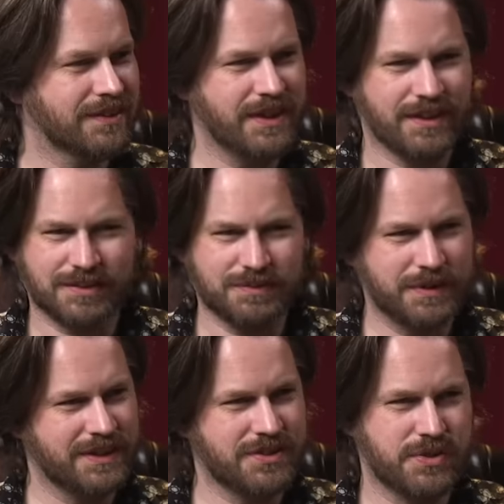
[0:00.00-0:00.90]
You know,
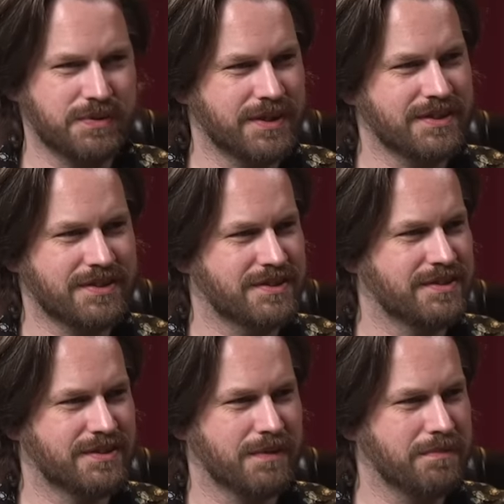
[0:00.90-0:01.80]
we didn't shoot this
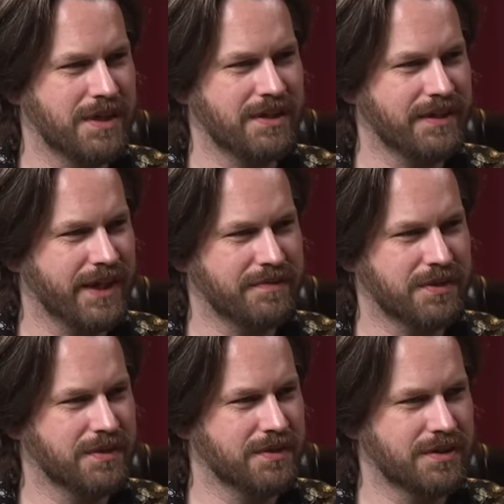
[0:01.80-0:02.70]
immediately
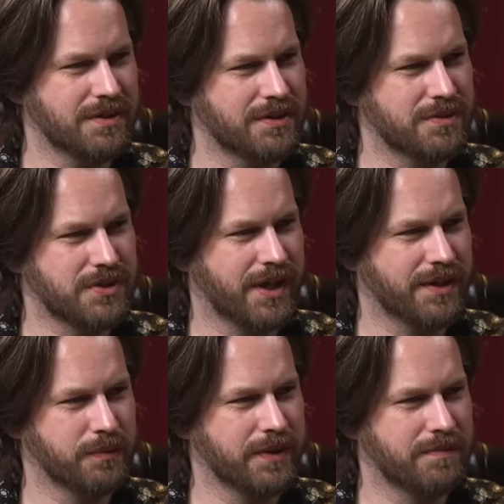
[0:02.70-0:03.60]
after you
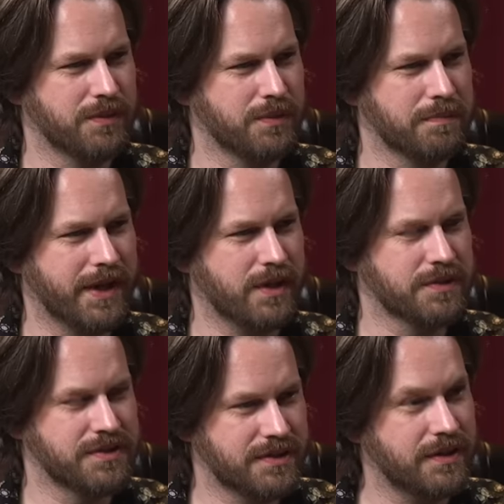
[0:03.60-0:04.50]
shot a review with Mike,
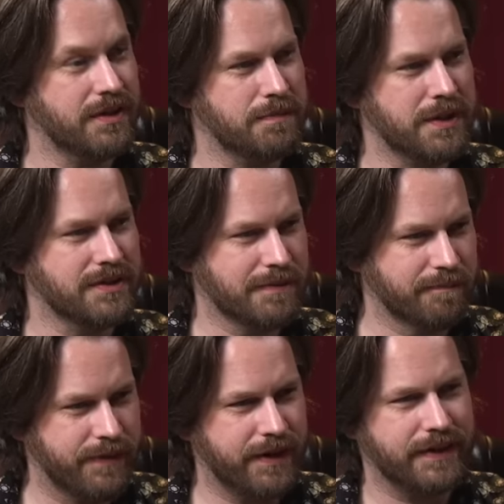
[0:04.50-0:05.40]
which is good because
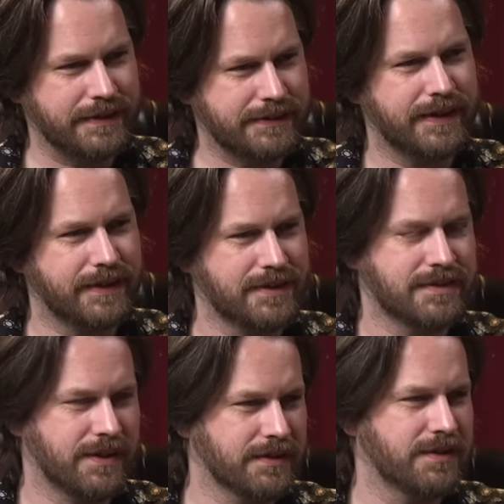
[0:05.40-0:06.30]
I'm very excited to
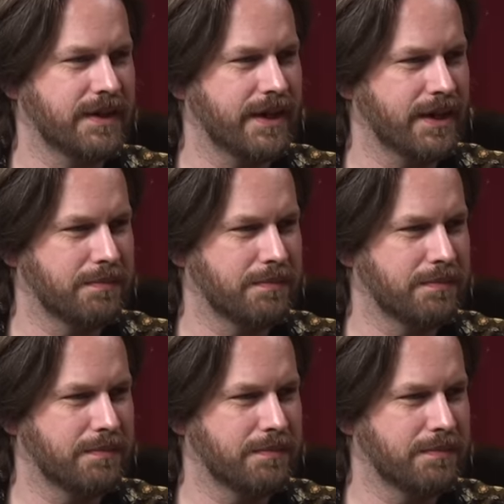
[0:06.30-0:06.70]
talk to you today